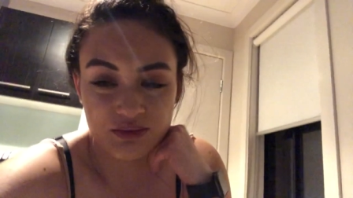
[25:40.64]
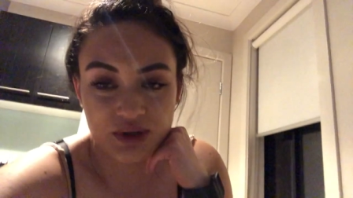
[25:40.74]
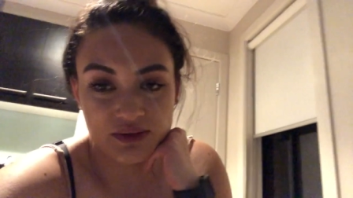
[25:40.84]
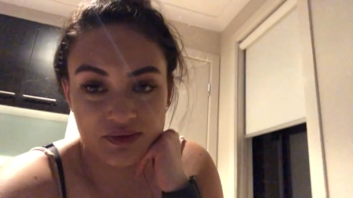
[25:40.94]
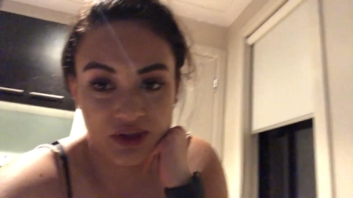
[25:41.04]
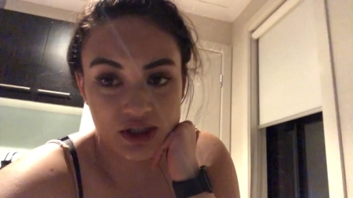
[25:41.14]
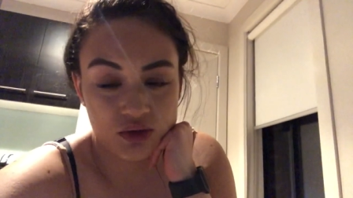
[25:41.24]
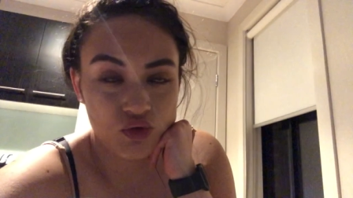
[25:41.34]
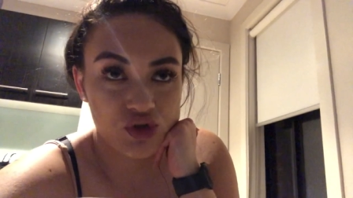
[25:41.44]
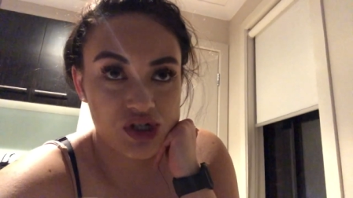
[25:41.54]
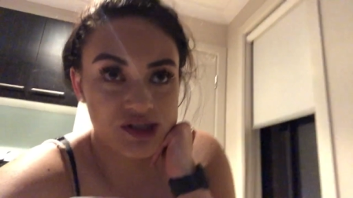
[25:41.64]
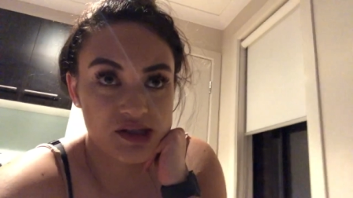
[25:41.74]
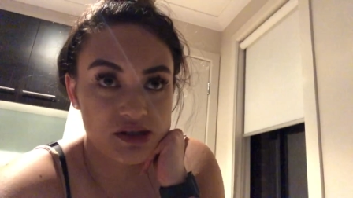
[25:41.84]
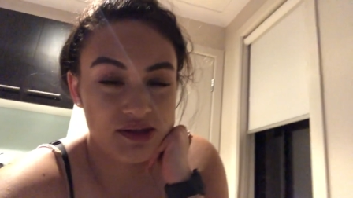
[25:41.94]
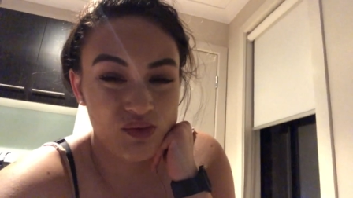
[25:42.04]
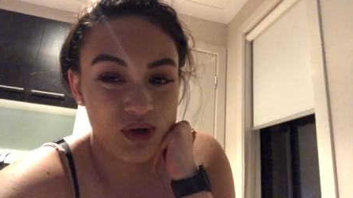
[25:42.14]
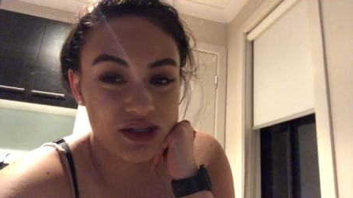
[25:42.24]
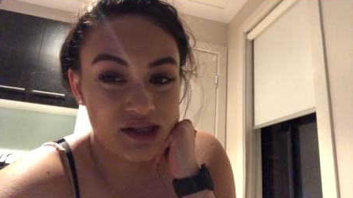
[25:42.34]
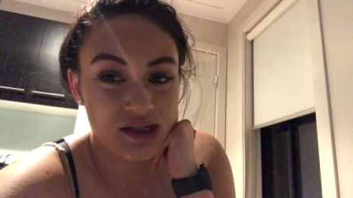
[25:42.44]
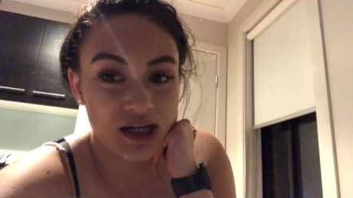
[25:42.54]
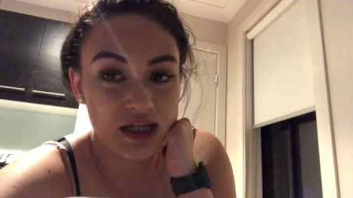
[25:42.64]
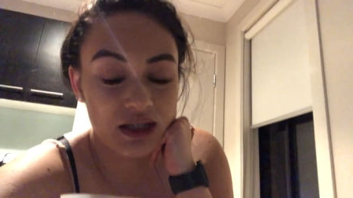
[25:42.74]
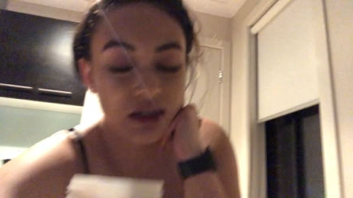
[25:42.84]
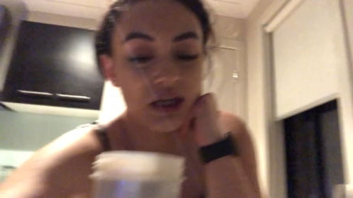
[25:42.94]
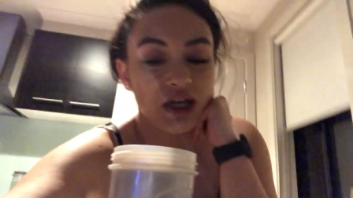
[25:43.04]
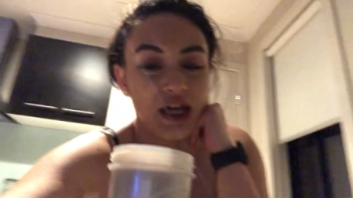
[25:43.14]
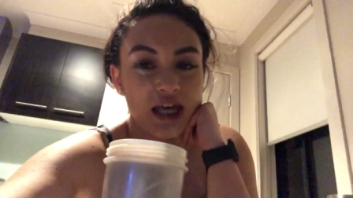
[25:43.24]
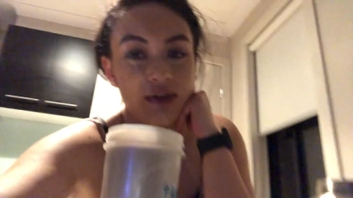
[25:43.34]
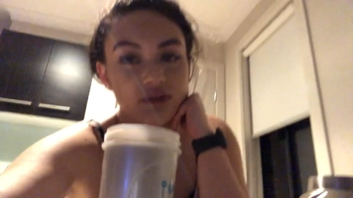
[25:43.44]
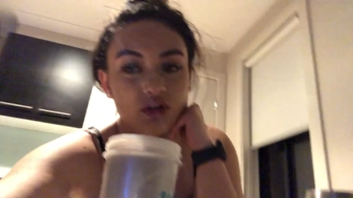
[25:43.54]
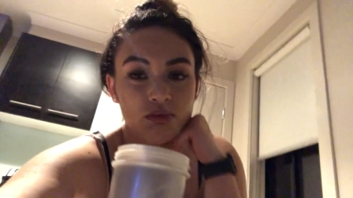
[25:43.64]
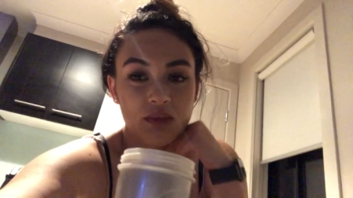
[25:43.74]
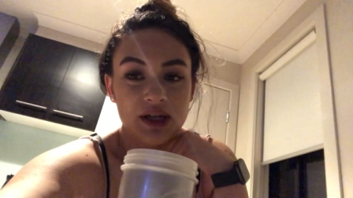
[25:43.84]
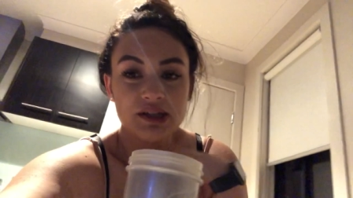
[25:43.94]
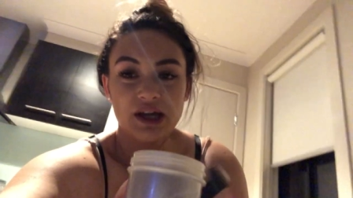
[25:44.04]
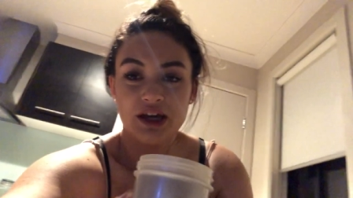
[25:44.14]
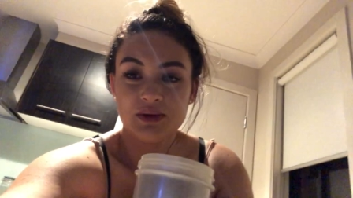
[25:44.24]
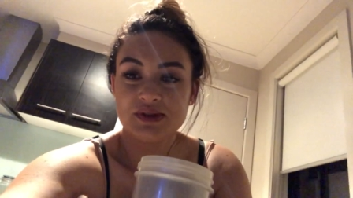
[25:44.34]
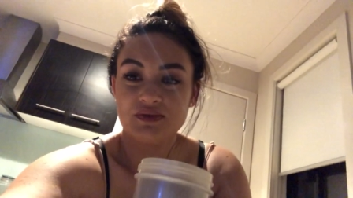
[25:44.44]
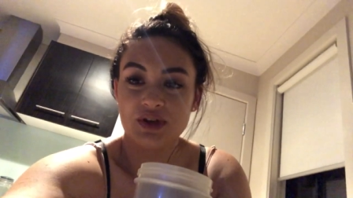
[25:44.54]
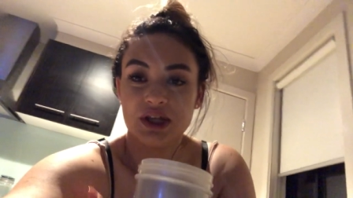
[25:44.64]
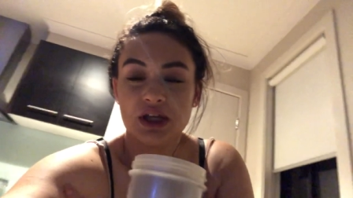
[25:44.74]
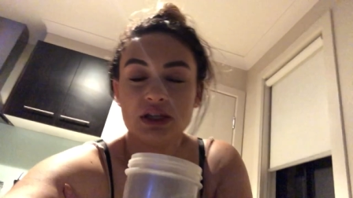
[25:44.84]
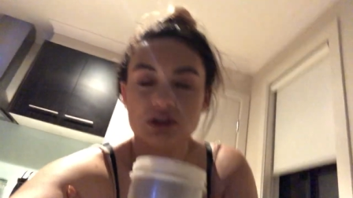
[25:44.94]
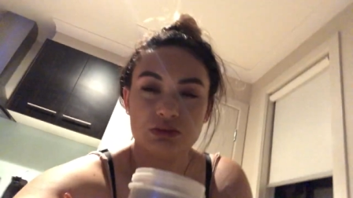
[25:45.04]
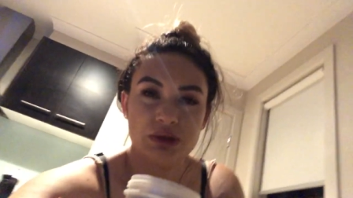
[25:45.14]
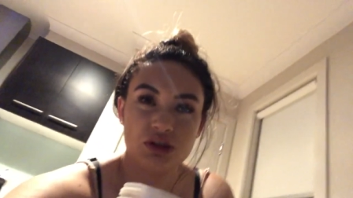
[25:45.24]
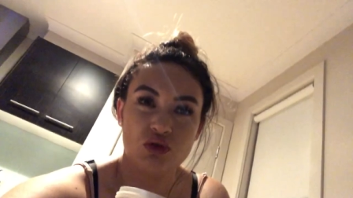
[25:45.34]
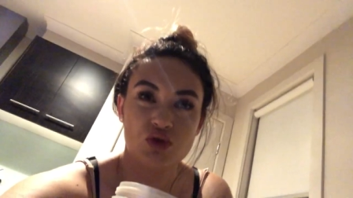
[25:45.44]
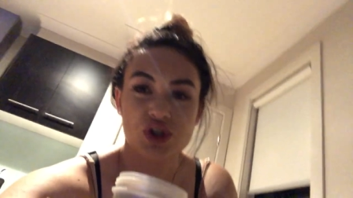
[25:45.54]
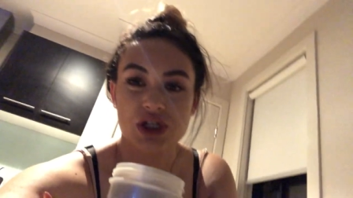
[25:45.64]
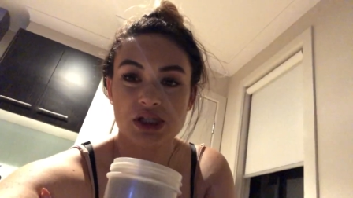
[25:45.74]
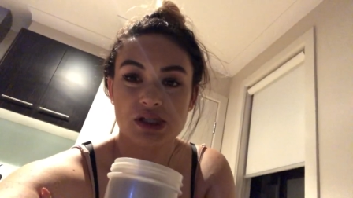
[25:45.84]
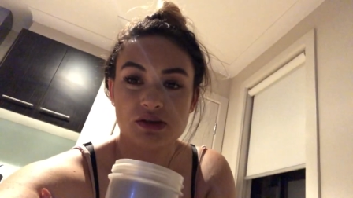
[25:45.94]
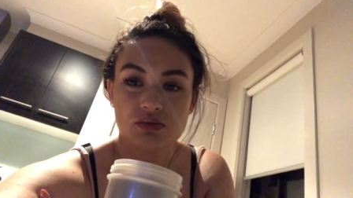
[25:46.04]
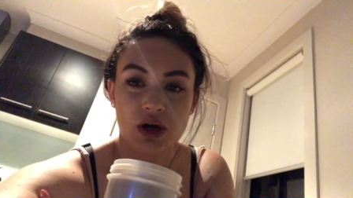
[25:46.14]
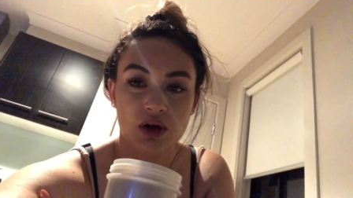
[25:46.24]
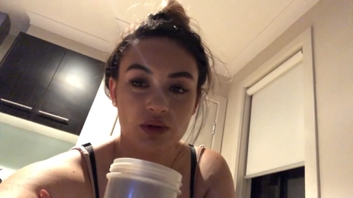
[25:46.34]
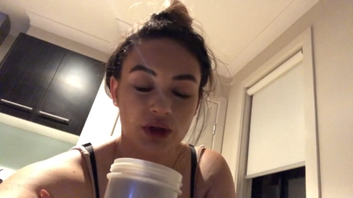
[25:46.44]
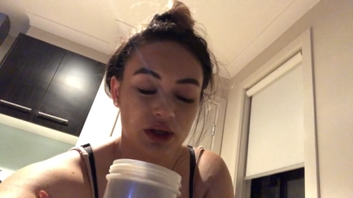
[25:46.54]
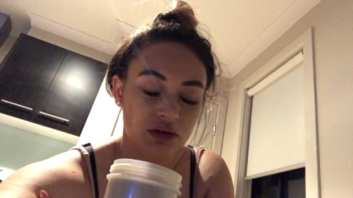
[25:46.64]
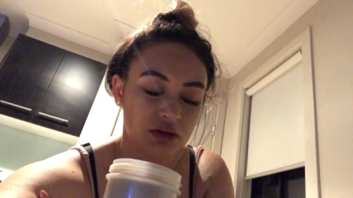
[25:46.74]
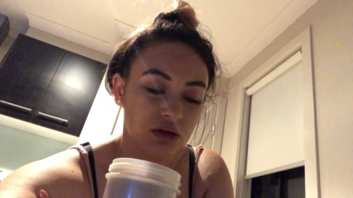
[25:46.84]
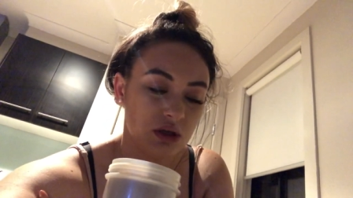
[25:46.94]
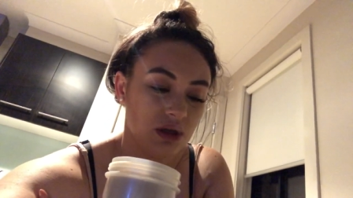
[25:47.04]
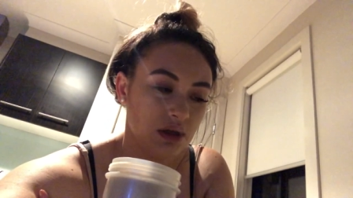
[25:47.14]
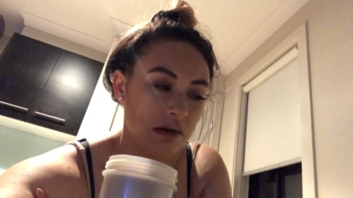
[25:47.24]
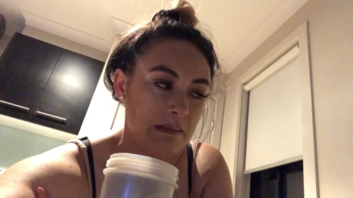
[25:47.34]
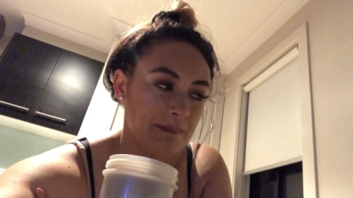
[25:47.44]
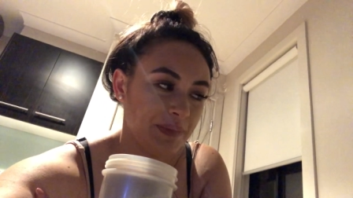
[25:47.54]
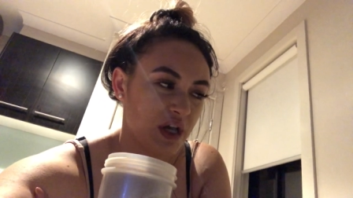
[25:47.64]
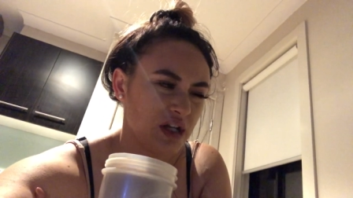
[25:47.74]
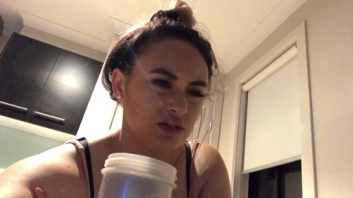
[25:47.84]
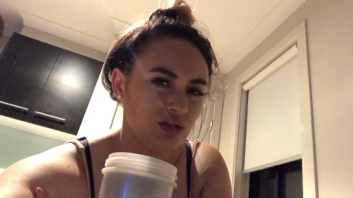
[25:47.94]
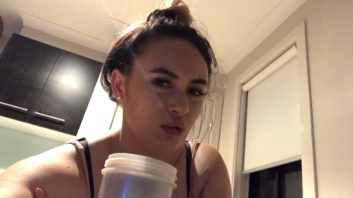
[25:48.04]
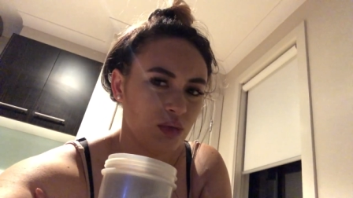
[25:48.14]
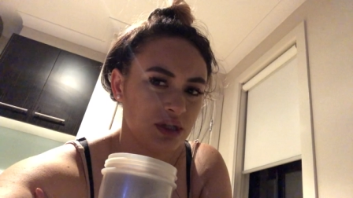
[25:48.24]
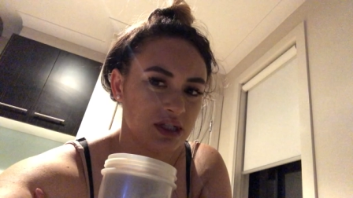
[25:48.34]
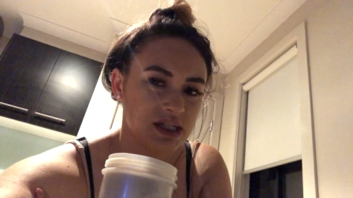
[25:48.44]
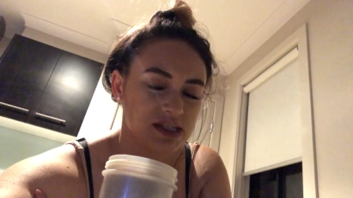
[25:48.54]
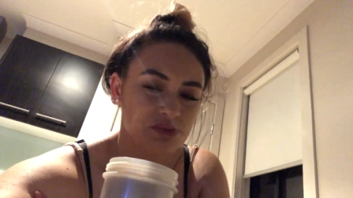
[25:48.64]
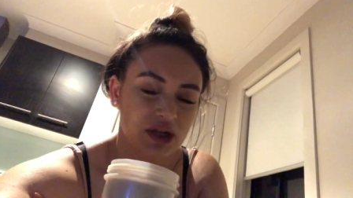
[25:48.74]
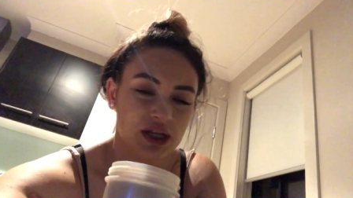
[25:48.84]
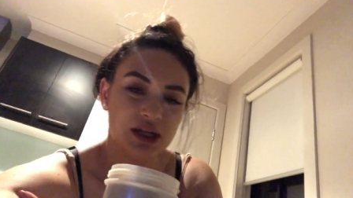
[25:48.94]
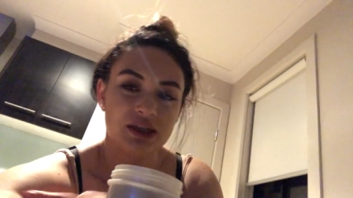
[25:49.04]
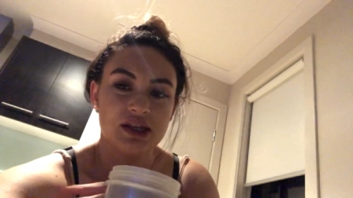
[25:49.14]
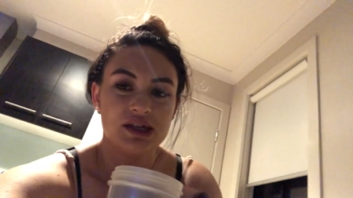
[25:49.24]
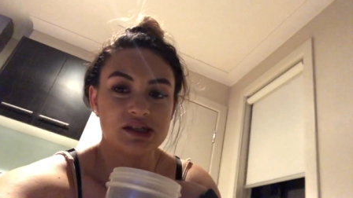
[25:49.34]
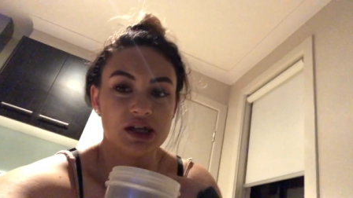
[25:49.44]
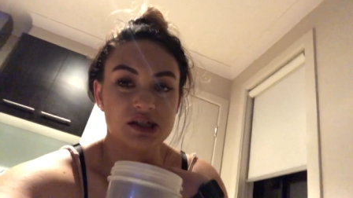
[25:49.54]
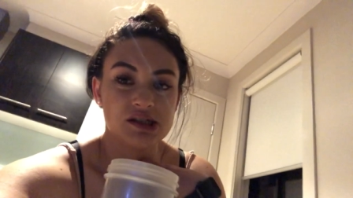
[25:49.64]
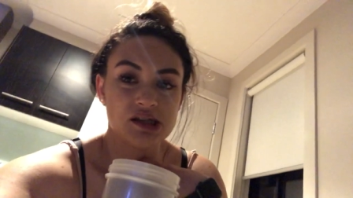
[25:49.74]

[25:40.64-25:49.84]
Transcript: I've been feeling nauseous since Wednesday. Even on Monday, I was feeling a little bit nauseous as well. And I don't know what it is, but I get these like